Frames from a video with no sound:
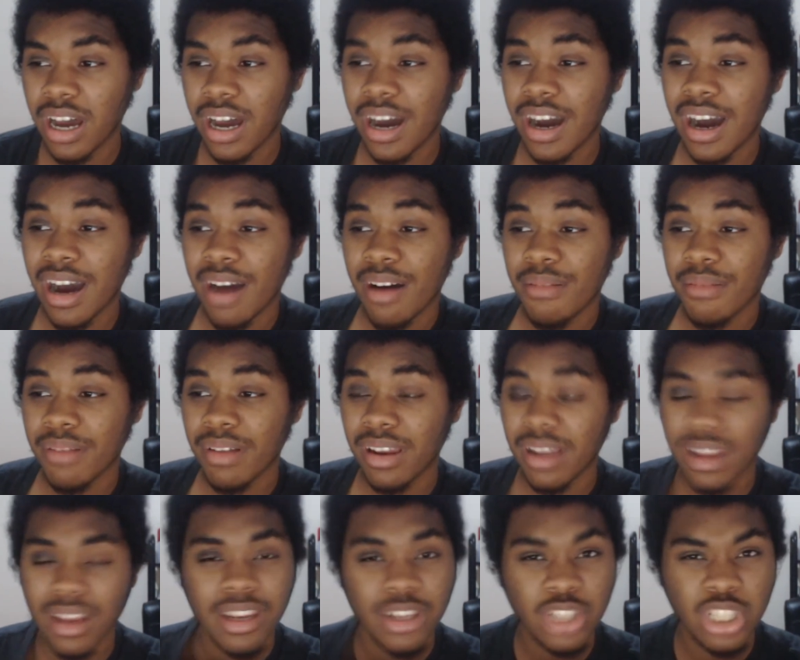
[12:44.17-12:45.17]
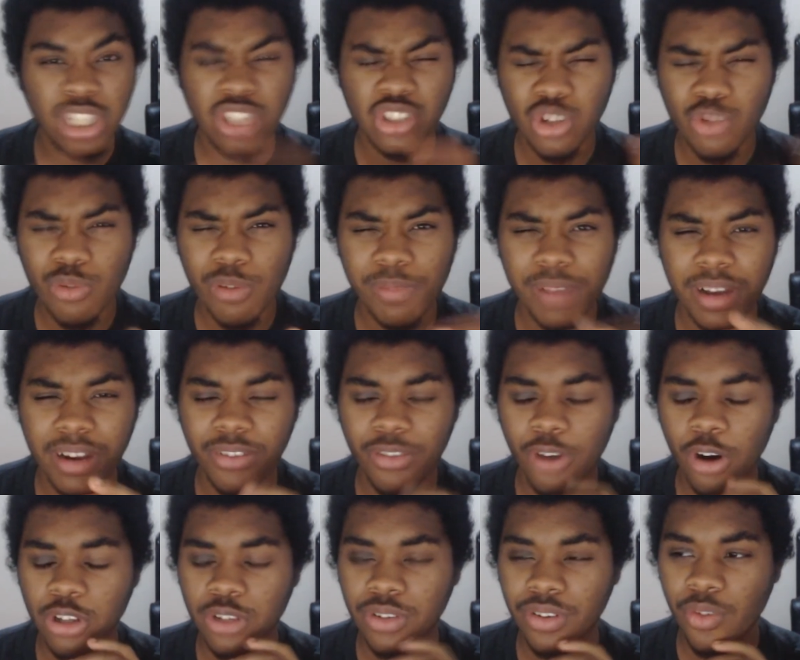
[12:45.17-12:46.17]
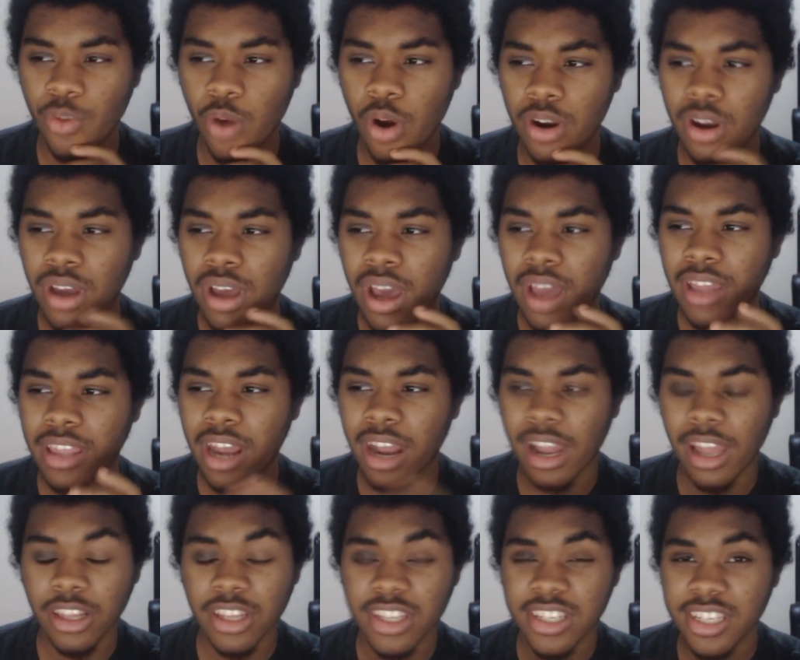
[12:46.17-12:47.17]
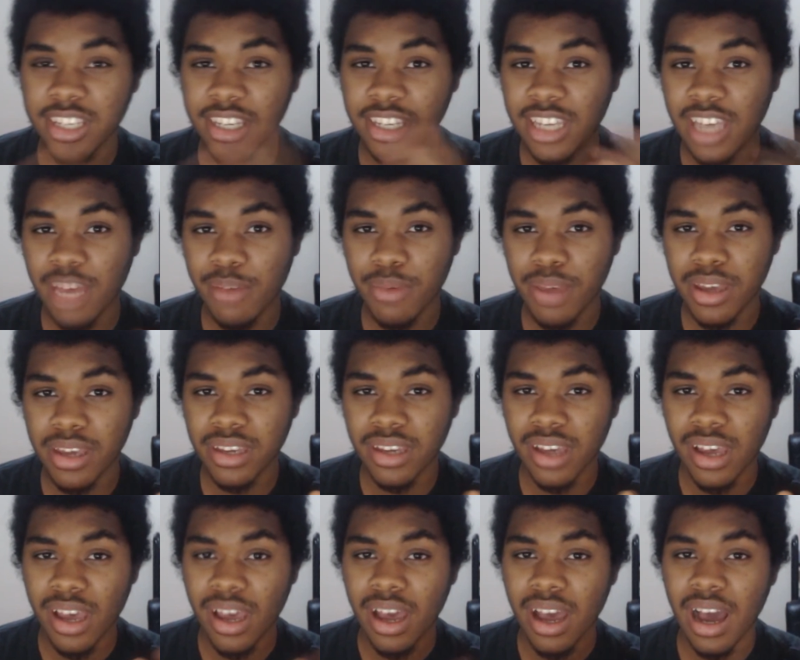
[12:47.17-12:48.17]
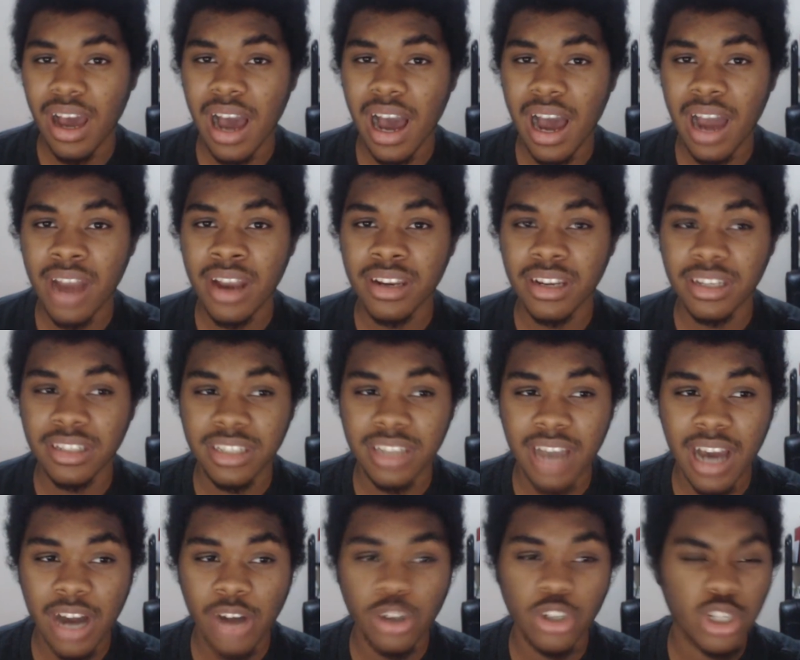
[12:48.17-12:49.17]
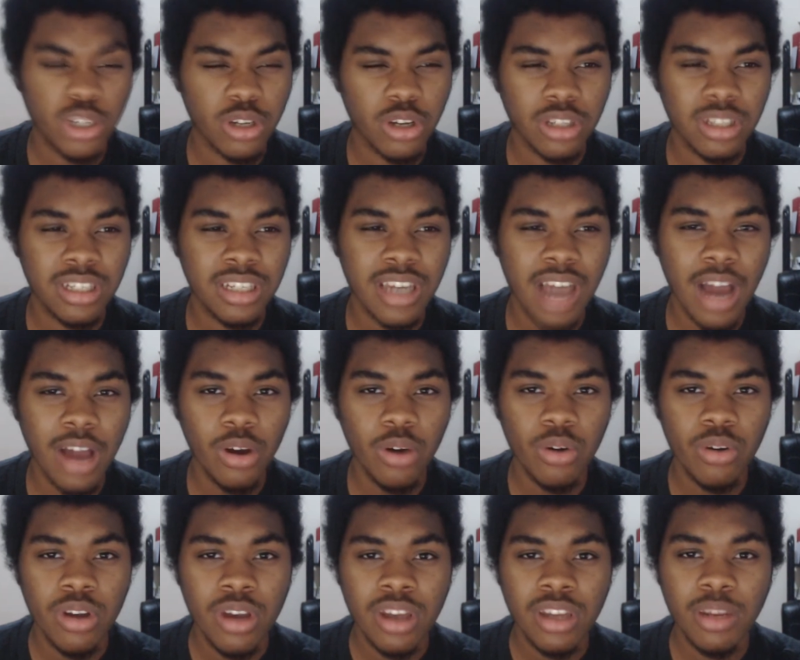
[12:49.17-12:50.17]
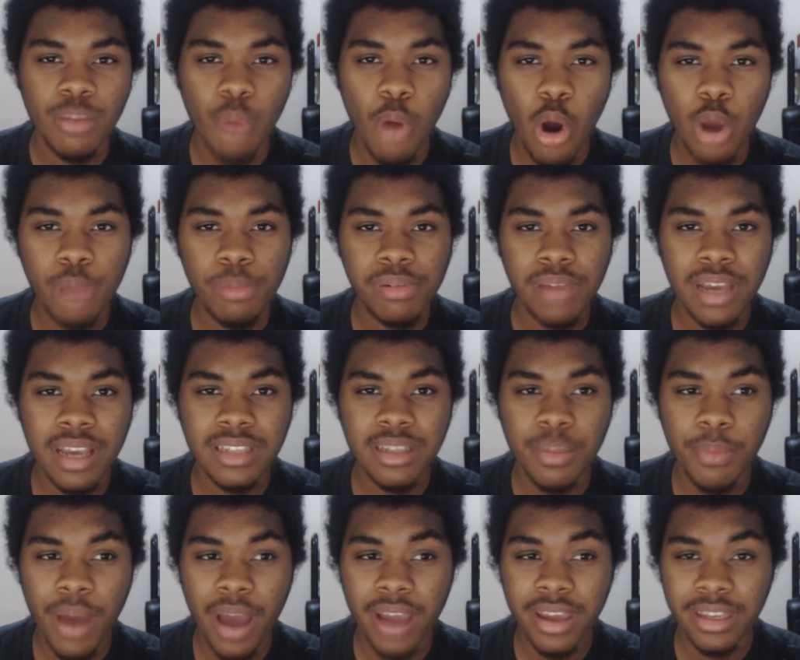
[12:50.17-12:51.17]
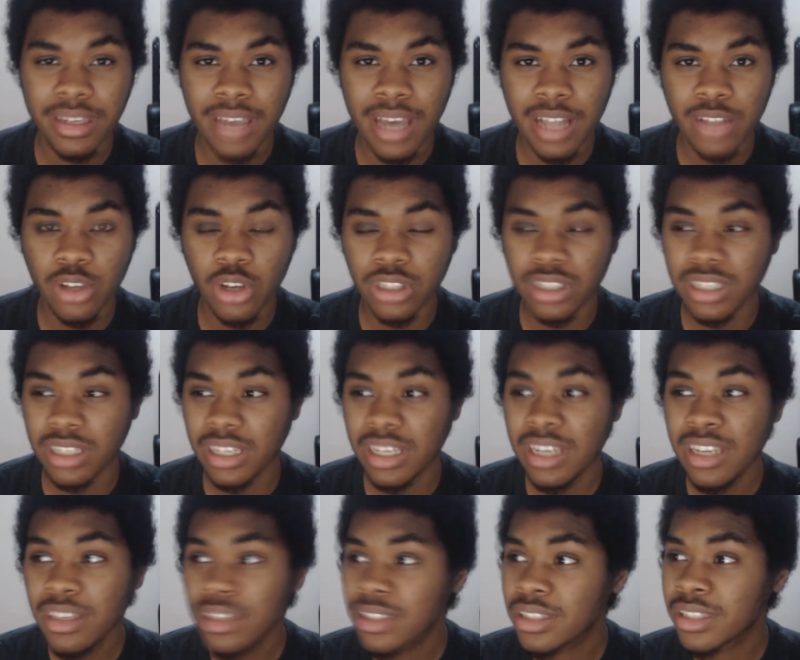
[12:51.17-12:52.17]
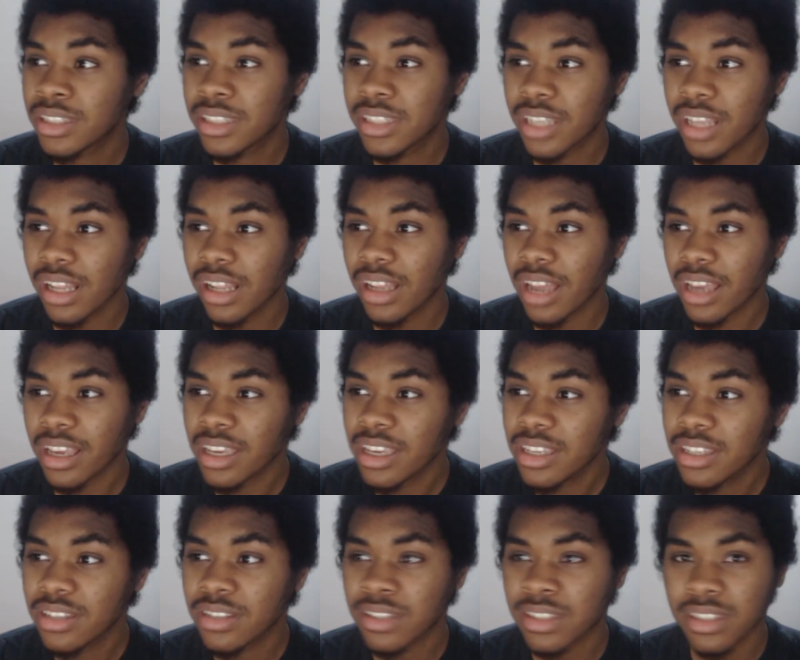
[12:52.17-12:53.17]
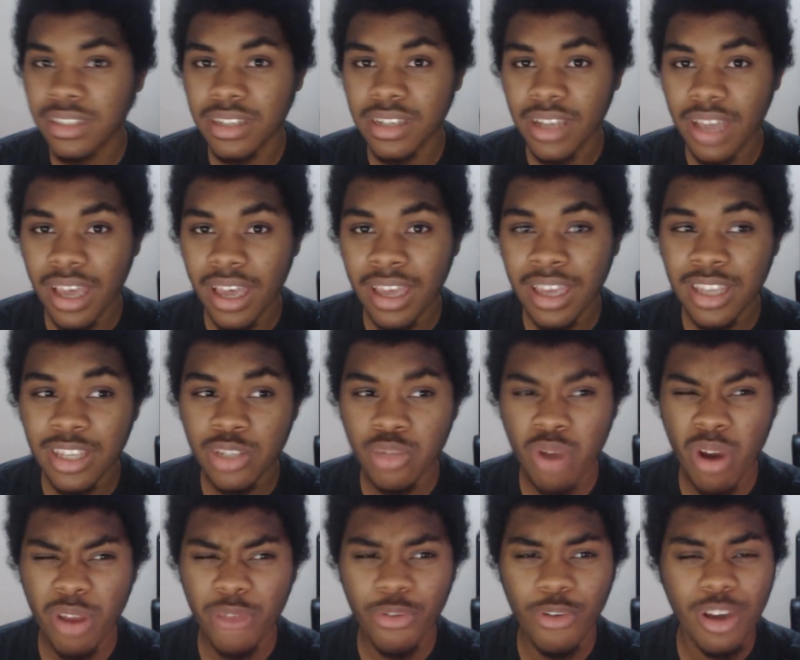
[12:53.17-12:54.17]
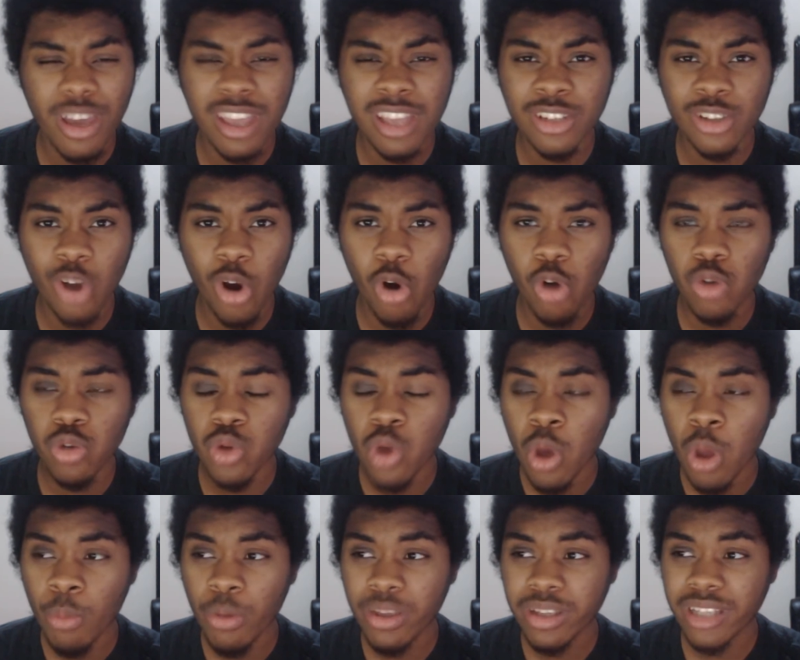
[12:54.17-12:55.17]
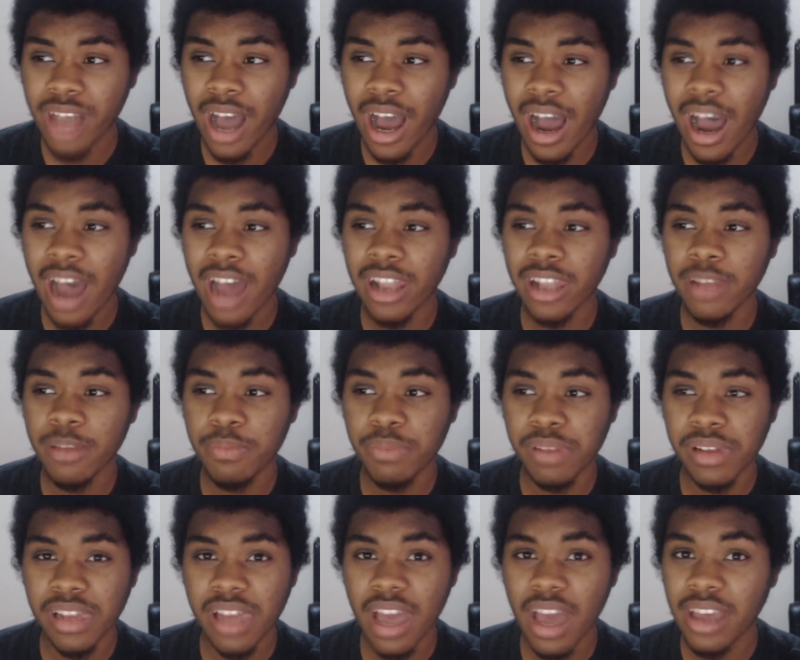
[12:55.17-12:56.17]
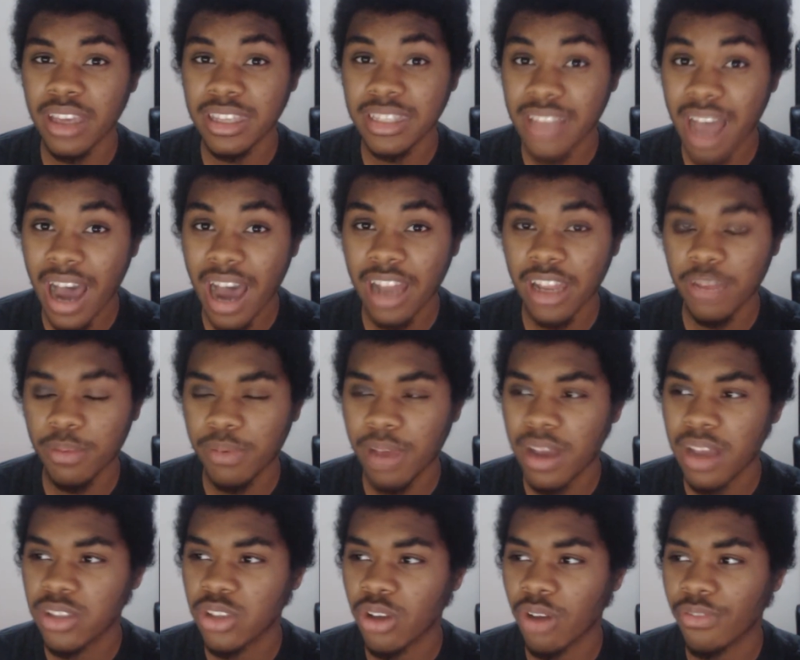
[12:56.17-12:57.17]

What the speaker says: Let's just assume we're playing a 4-2-3-1. Then I'd like to see Kimmich and Thiago, just because Thiago, the more he plays, the better he gets. Because he's still, like, he's 24 years old, but he's hardly played.